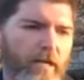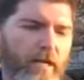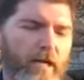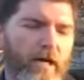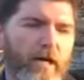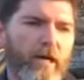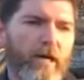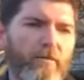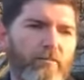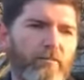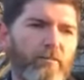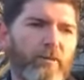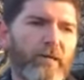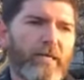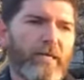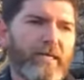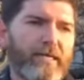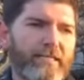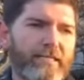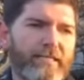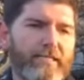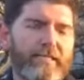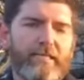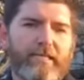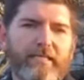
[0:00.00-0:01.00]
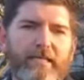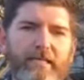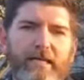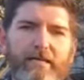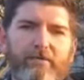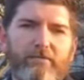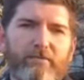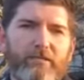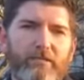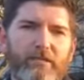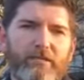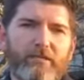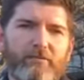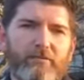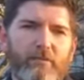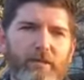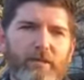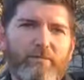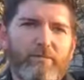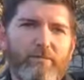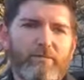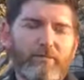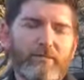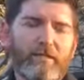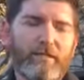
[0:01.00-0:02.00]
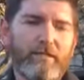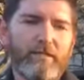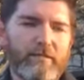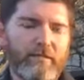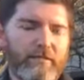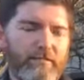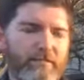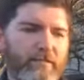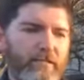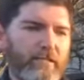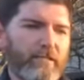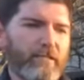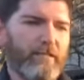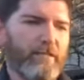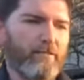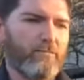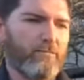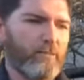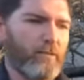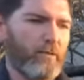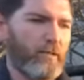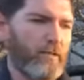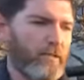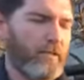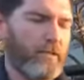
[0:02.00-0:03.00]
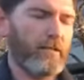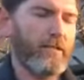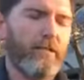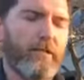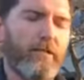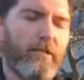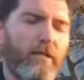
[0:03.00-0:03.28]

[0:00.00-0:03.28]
We got to sit down with his representative, Ethan Witt,